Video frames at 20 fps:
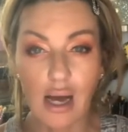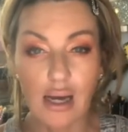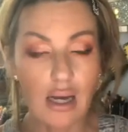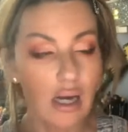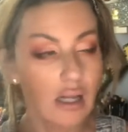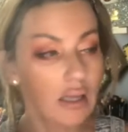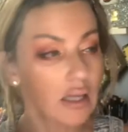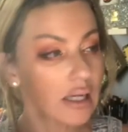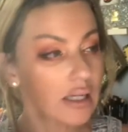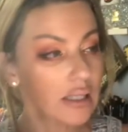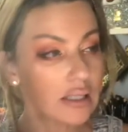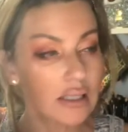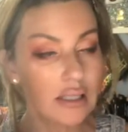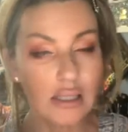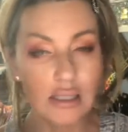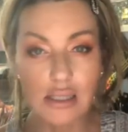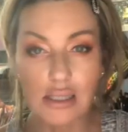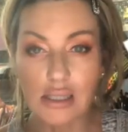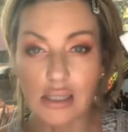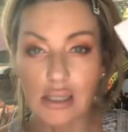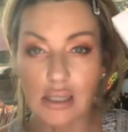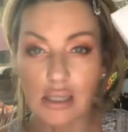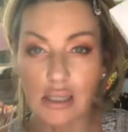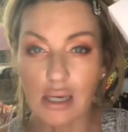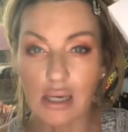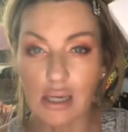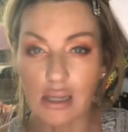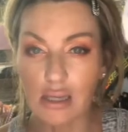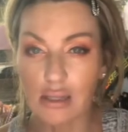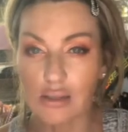I got like
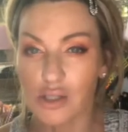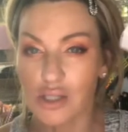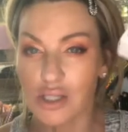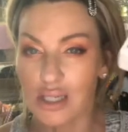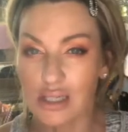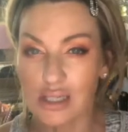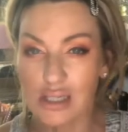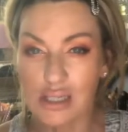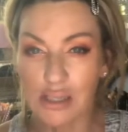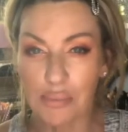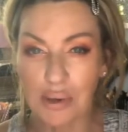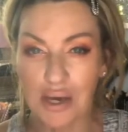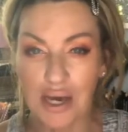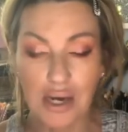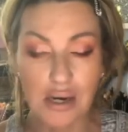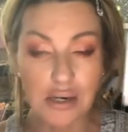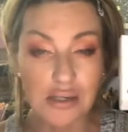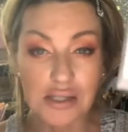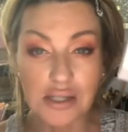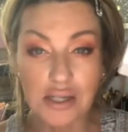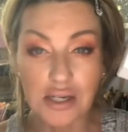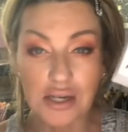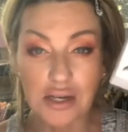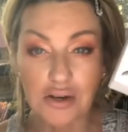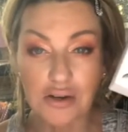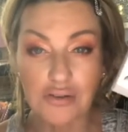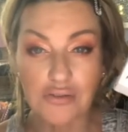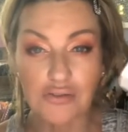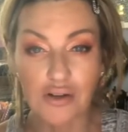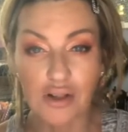sixty, I think it's sixty pairs in
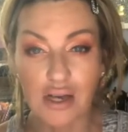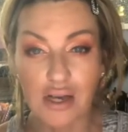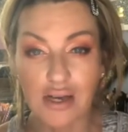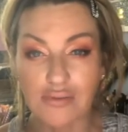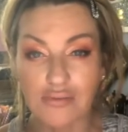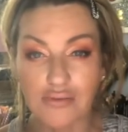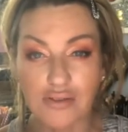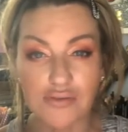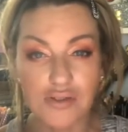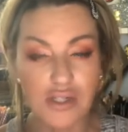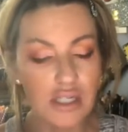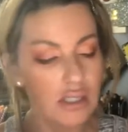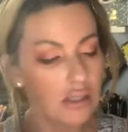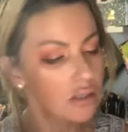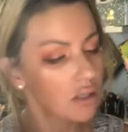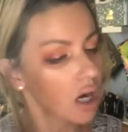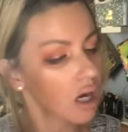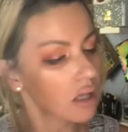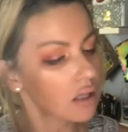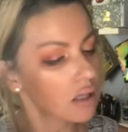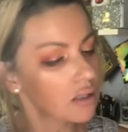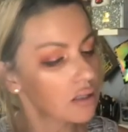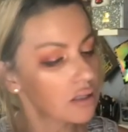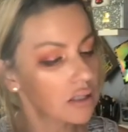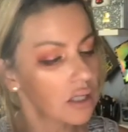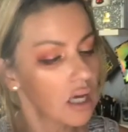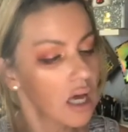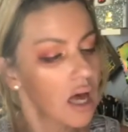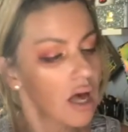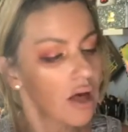here for like fifteen dollars.